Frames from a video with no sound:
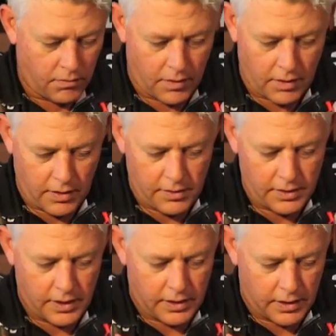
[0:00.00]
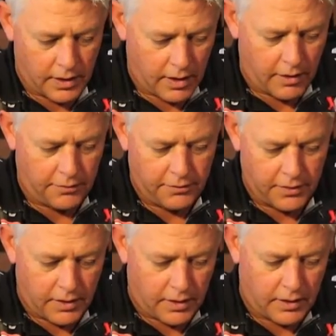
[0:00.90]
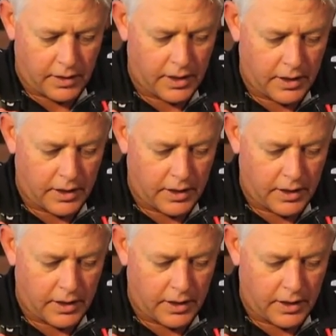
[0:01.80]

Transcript: Using the knife, I'll get